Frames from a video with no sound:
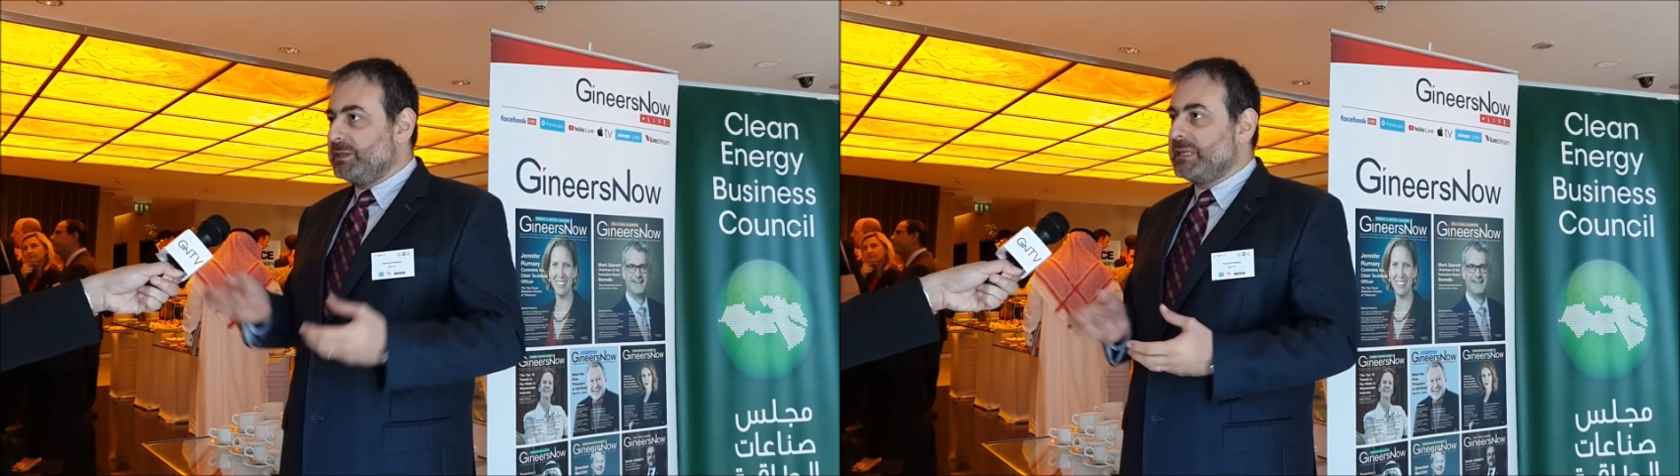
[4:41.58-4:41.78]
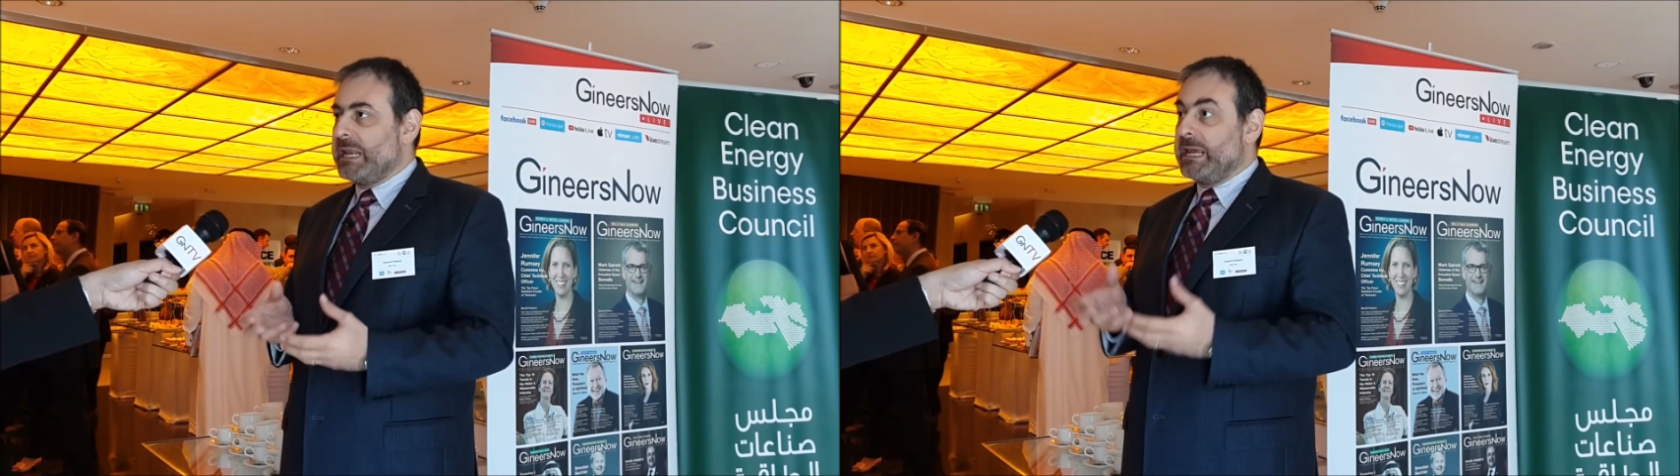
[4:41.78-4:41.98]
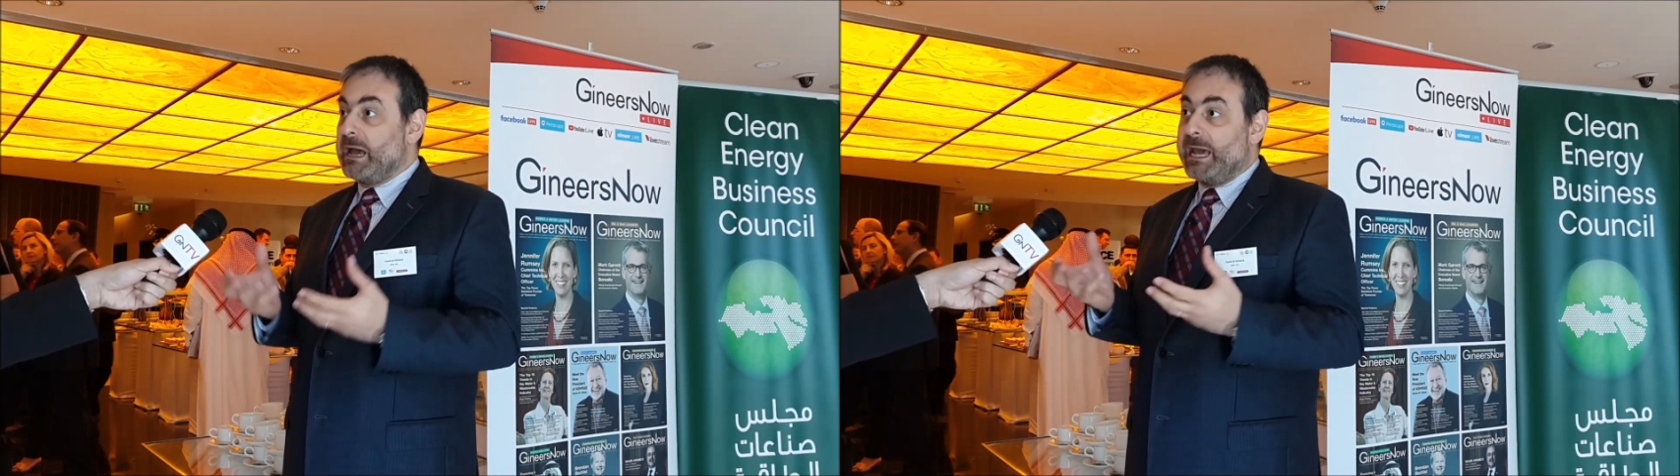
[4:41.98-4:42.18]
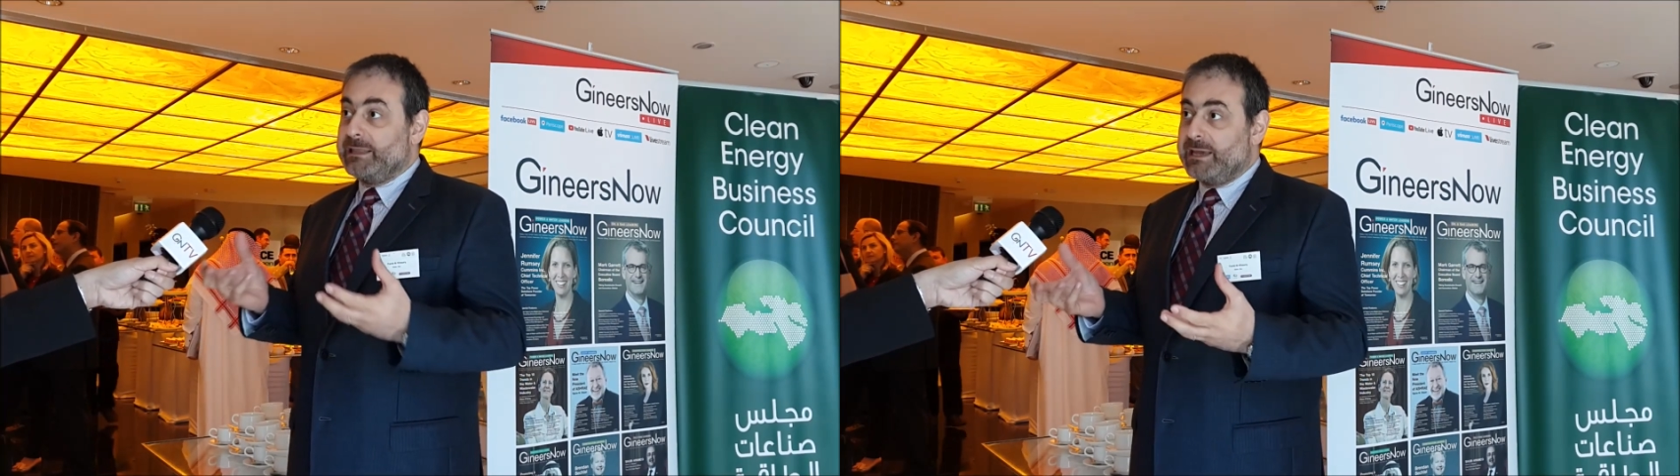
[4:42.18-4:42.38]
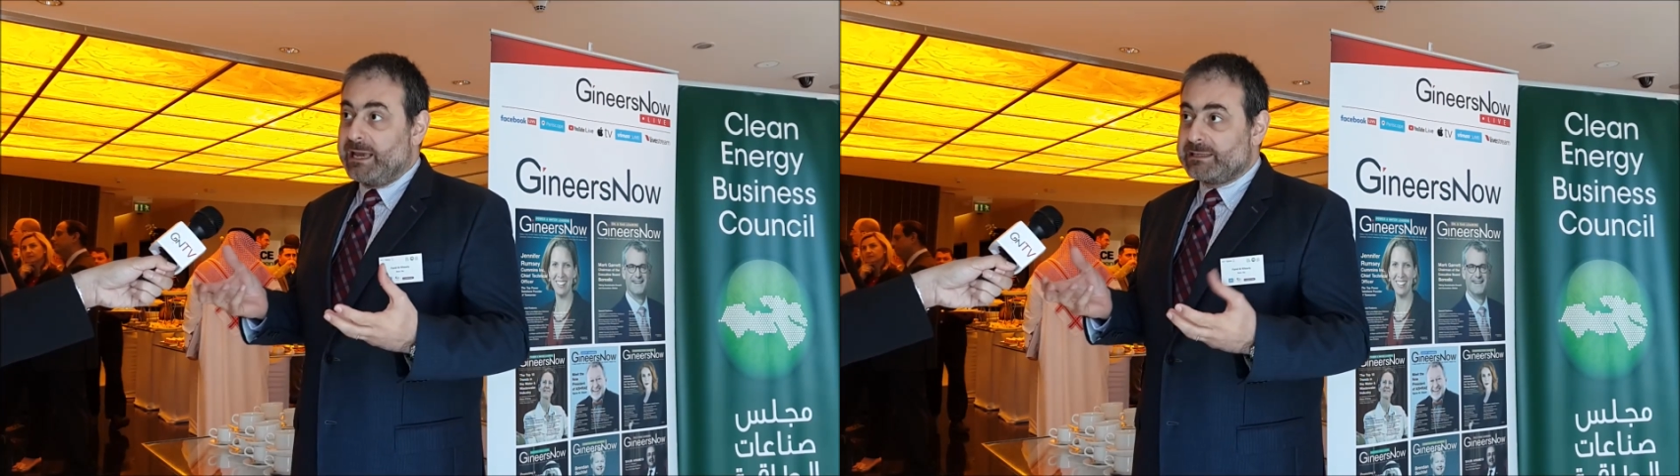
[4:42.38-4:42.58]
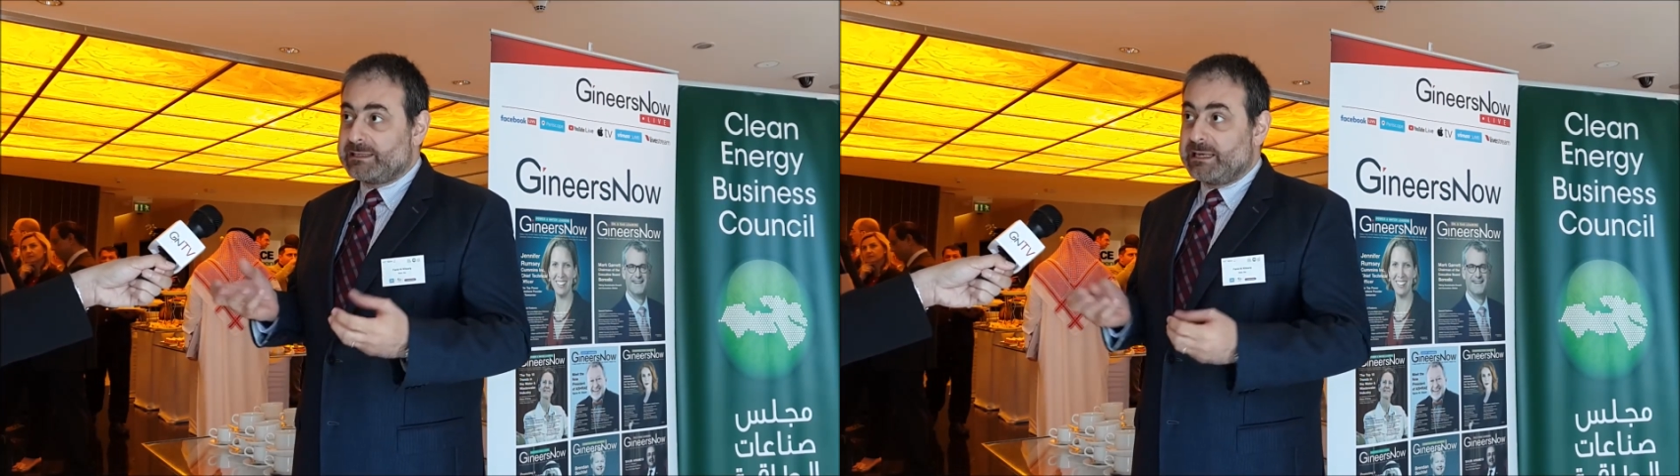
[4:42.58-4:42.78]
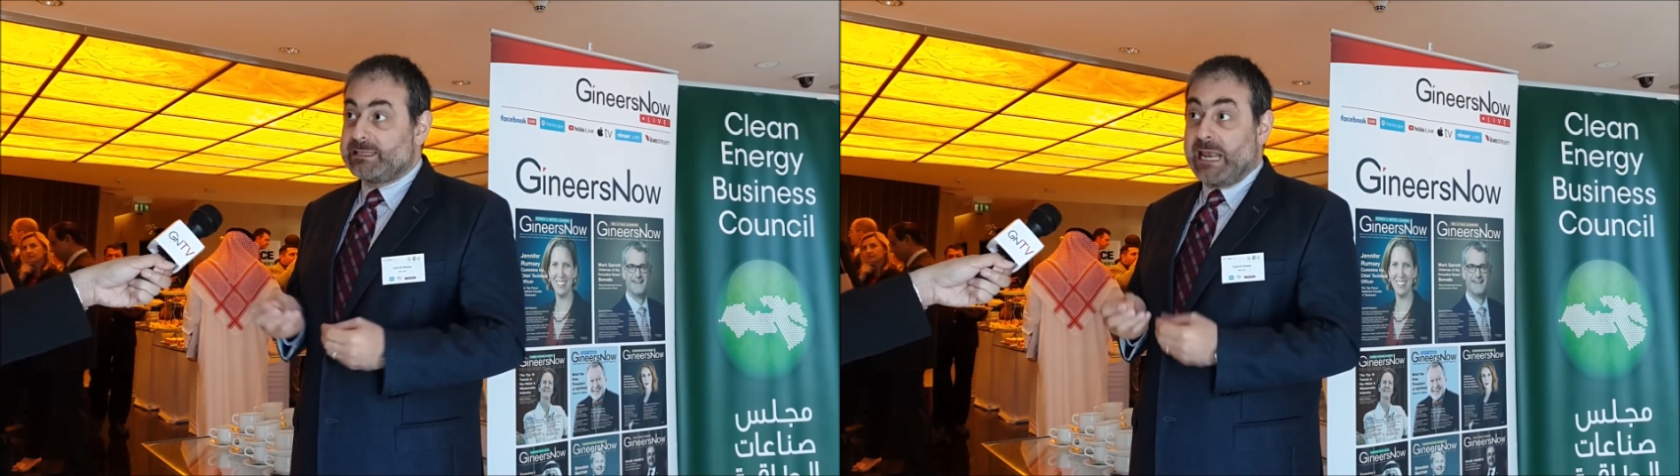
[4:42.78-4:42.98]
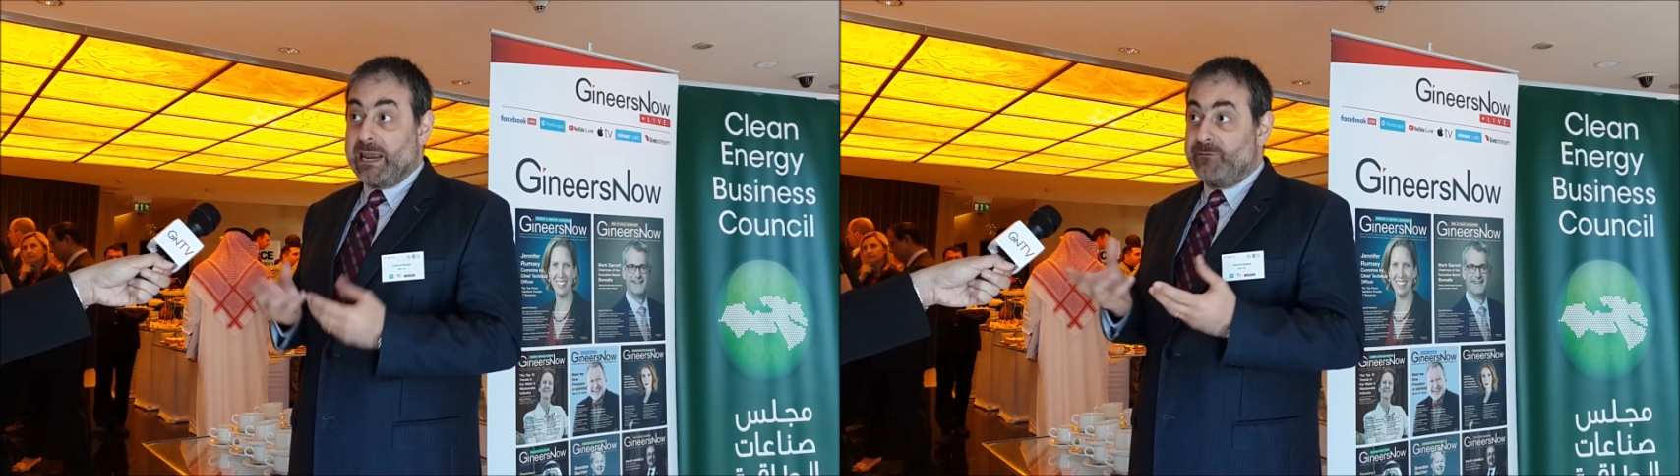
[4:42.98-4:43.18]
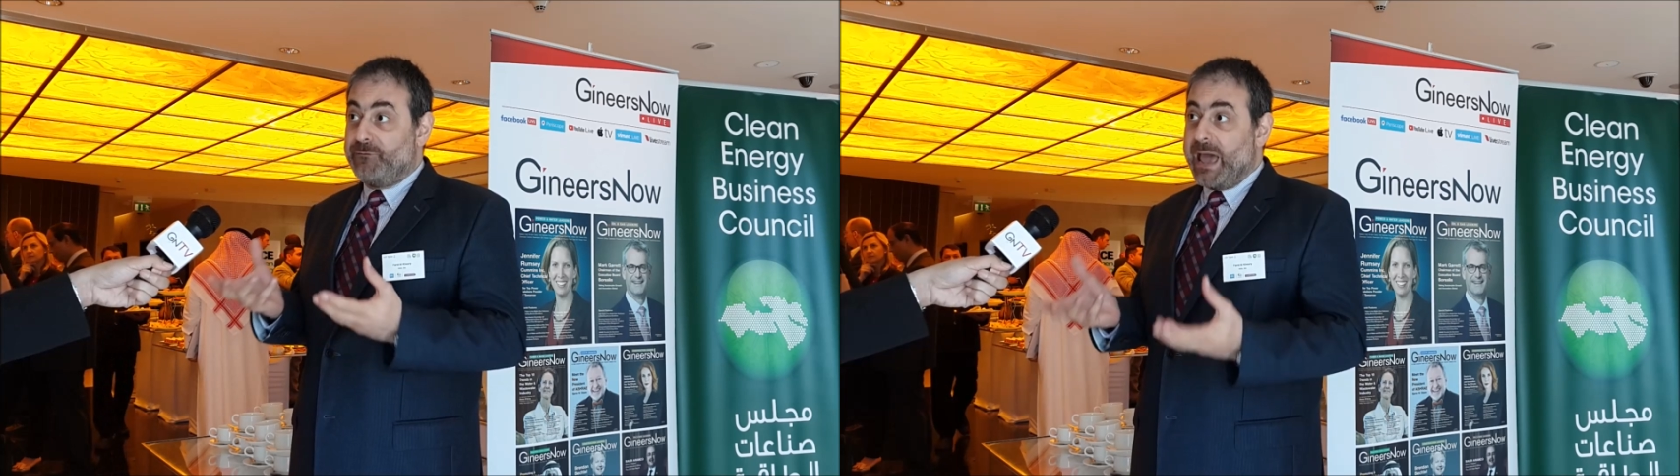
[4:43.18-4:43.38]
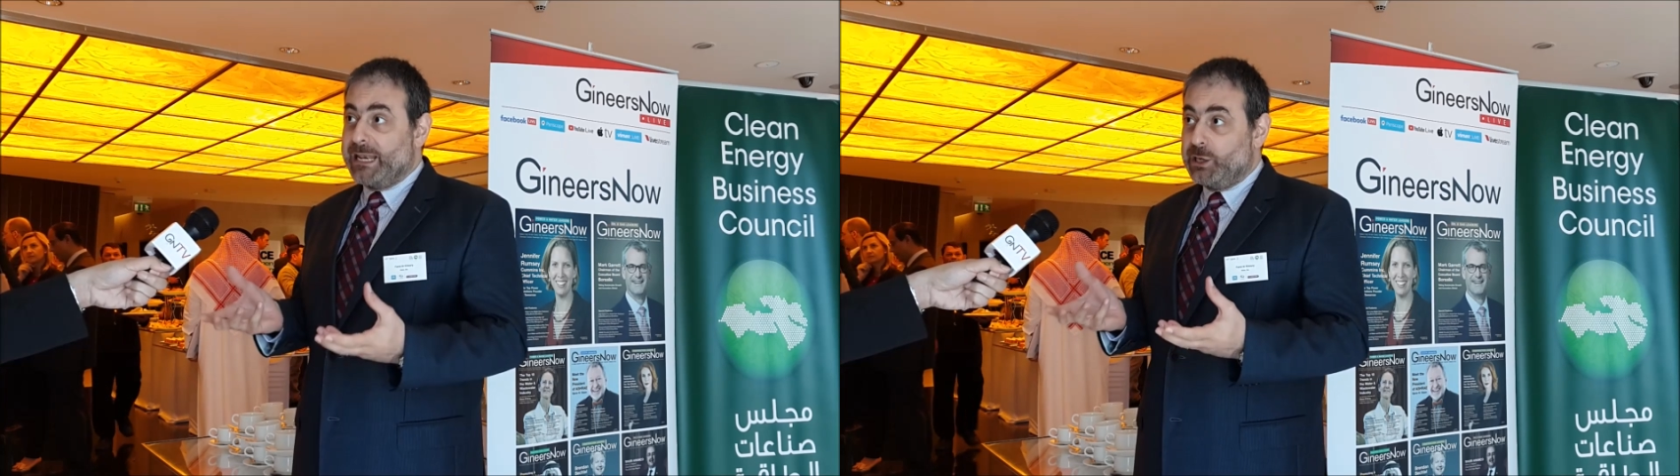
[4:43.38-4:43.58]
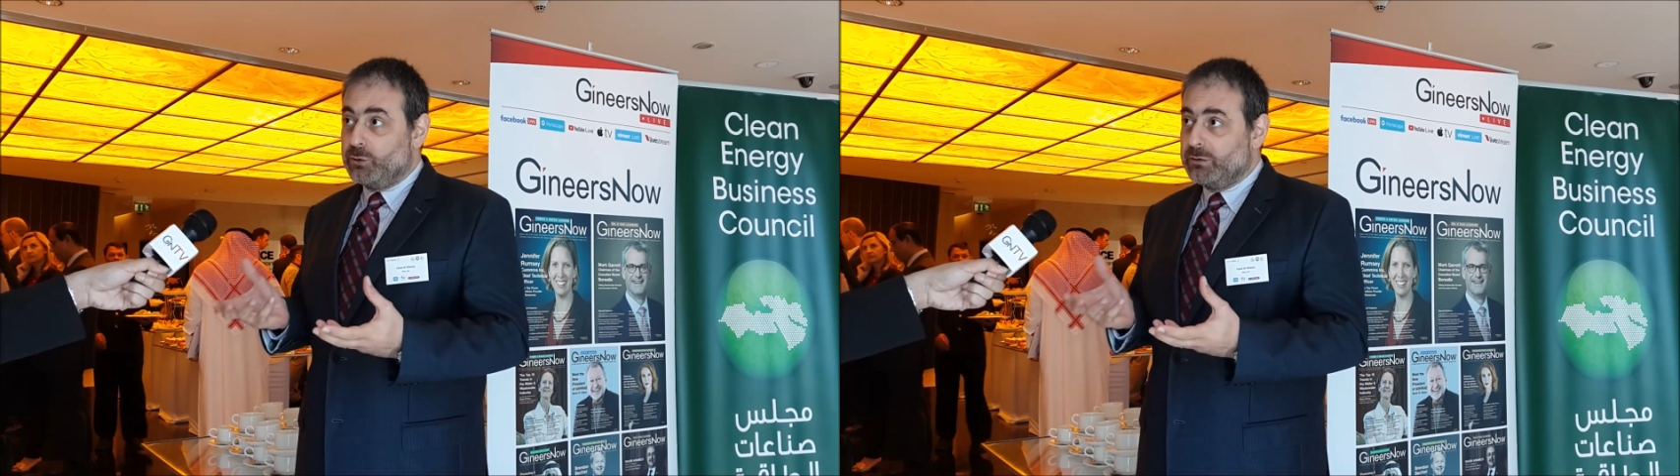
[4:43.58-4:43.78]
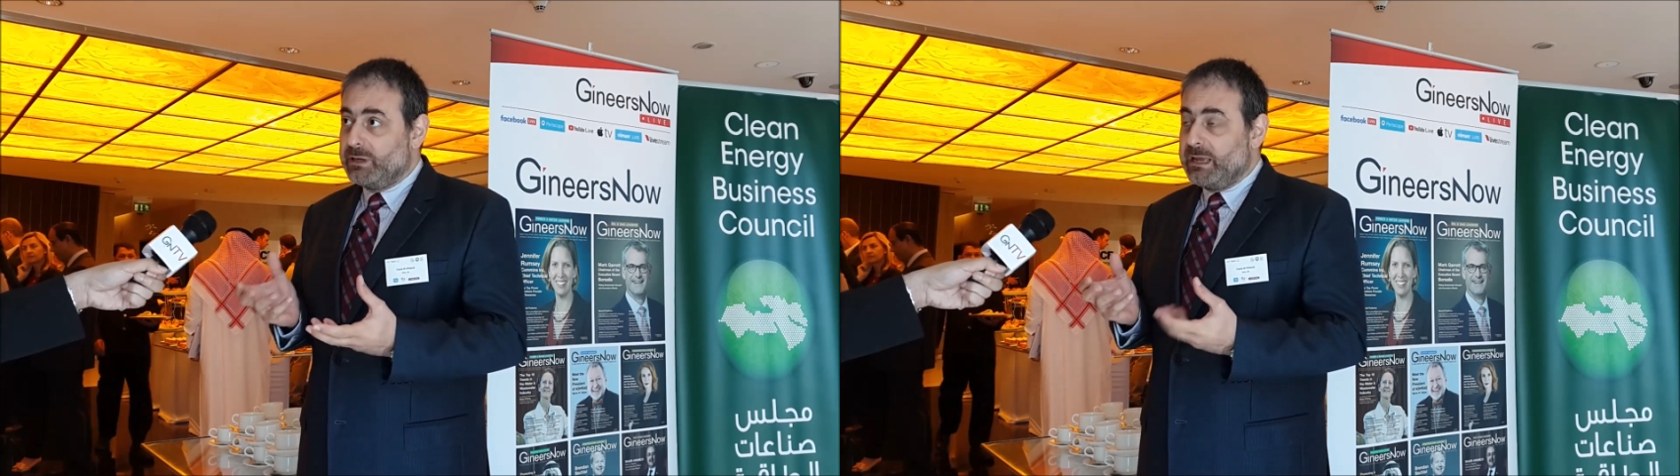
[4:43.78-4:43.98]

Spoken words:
selling ideas, selling value,